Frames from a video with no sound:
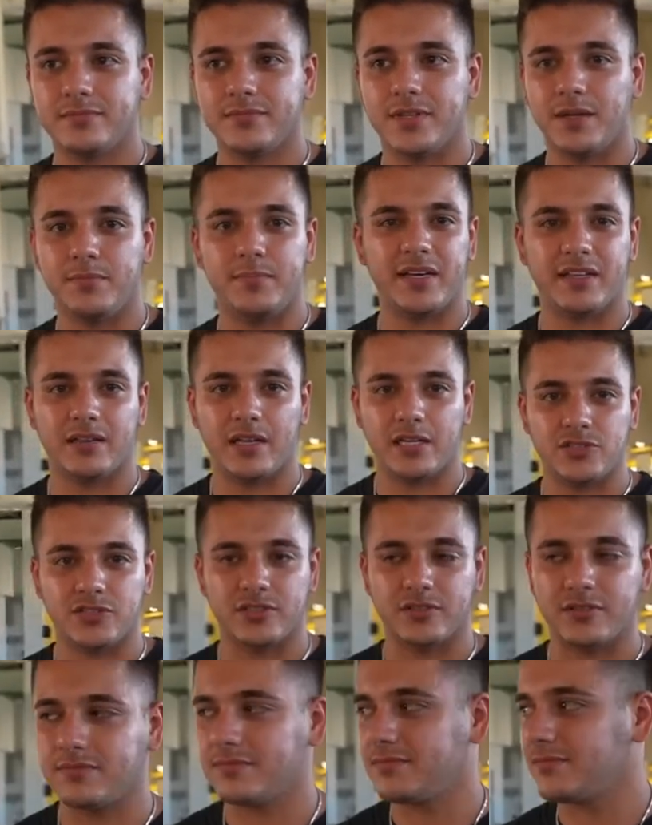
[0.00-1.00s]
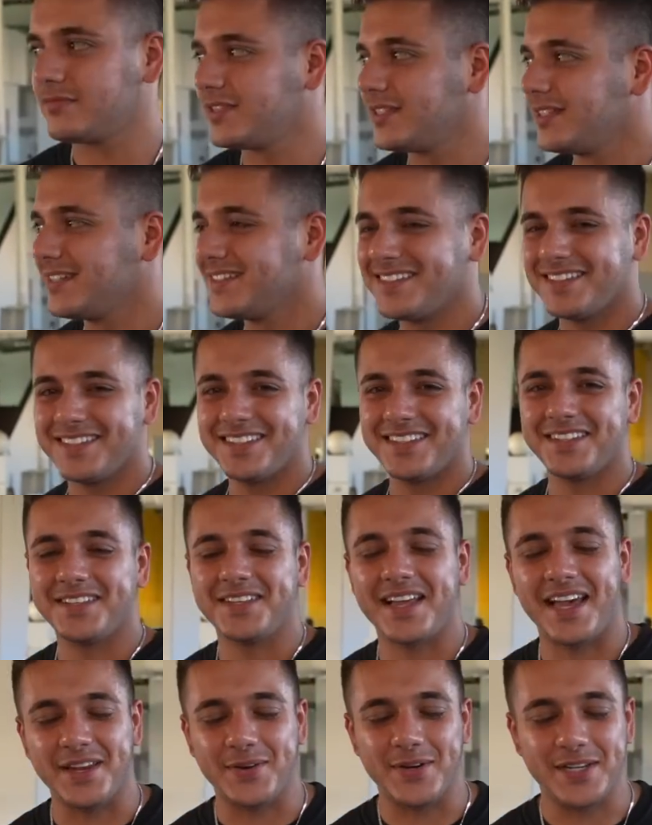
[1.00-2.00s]
and be a legend.
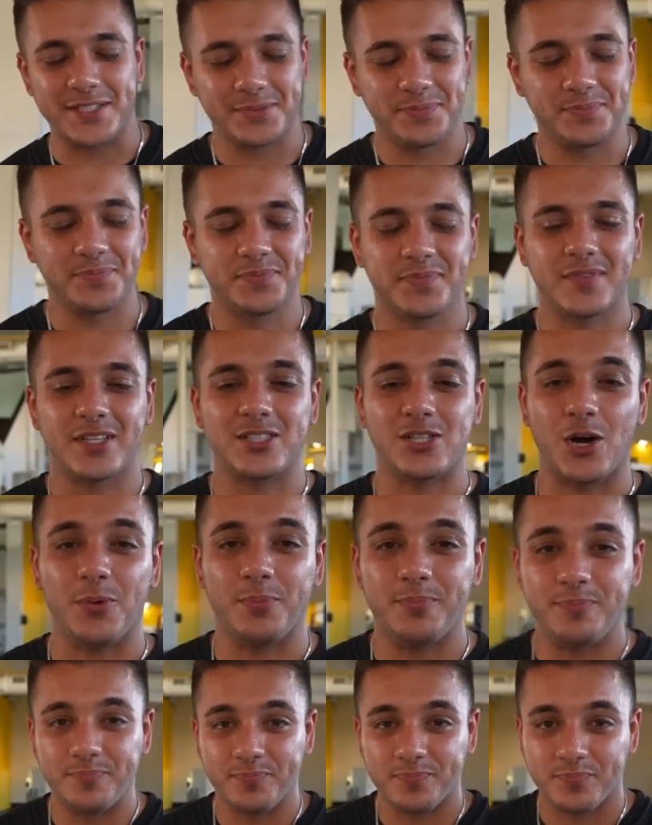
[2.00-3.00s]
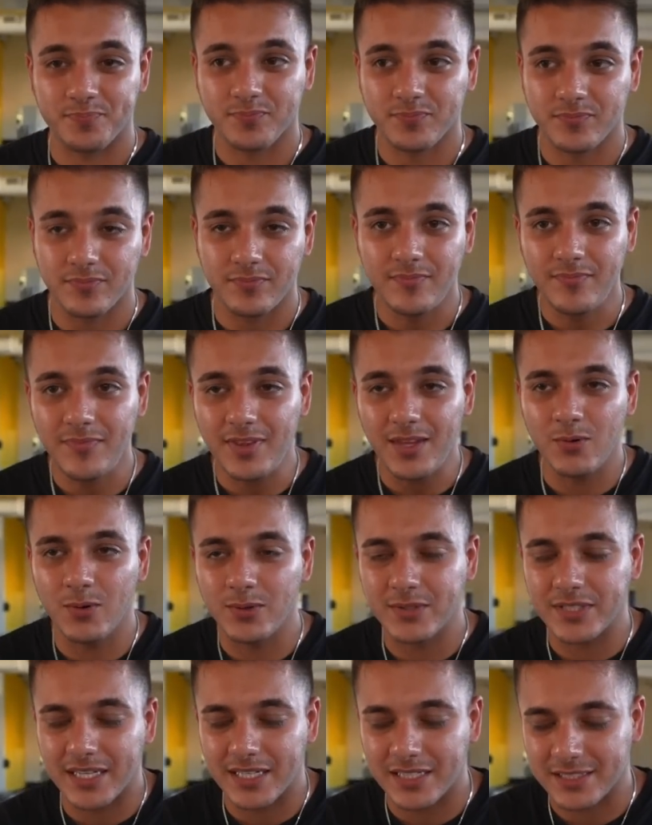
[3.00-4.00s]
Anyways, so what
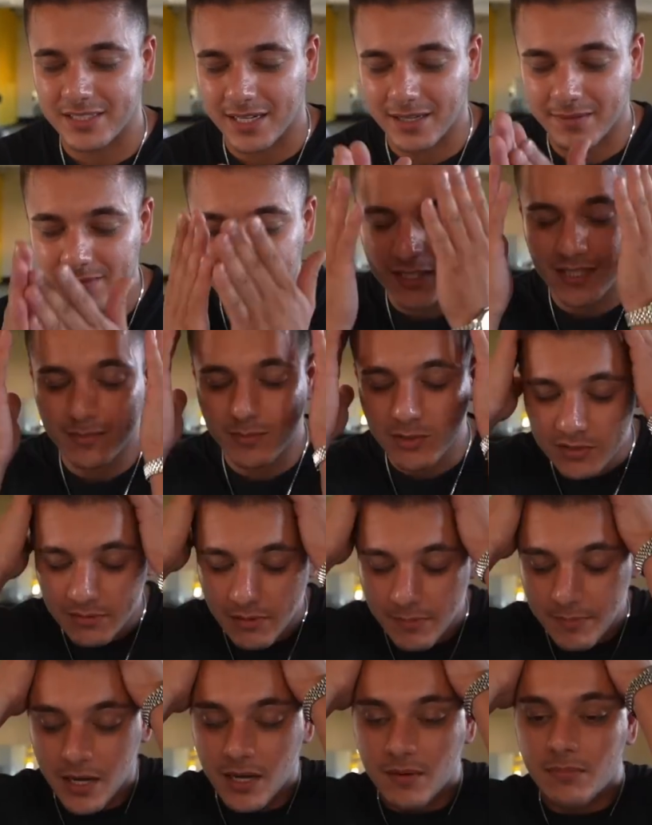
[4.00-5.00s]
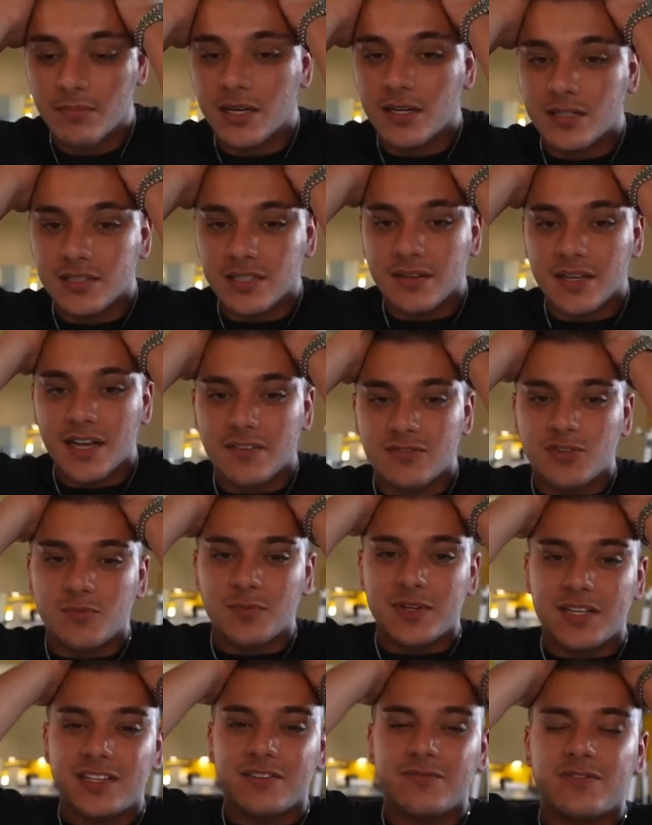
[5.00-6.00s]
was I going to say? See, I'm losing my mind because I have so
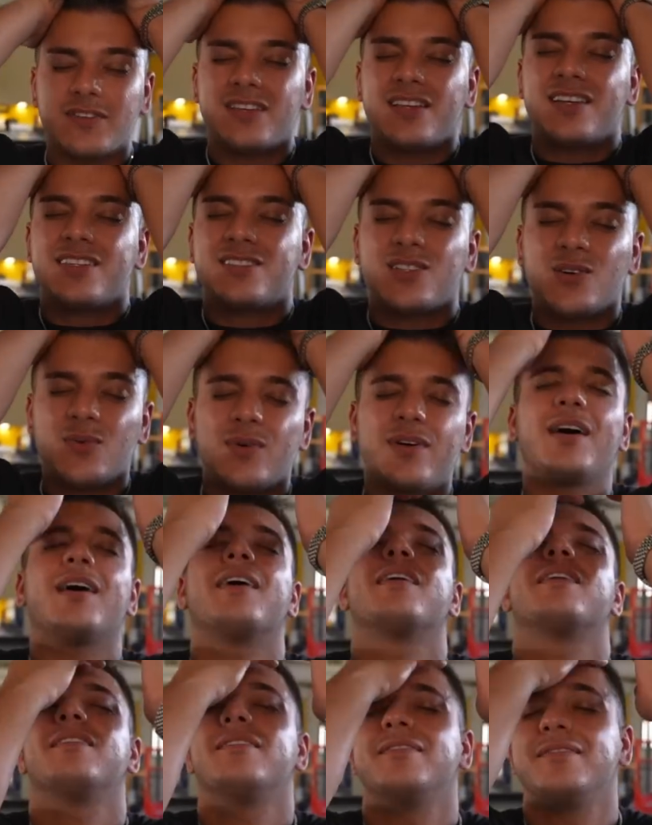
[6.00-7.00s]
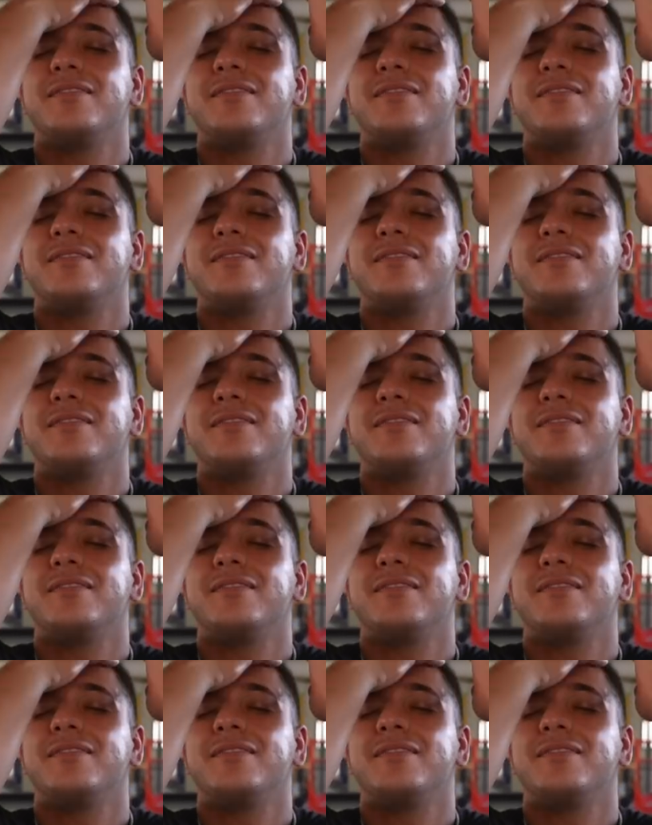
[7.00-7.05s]
many different things going on.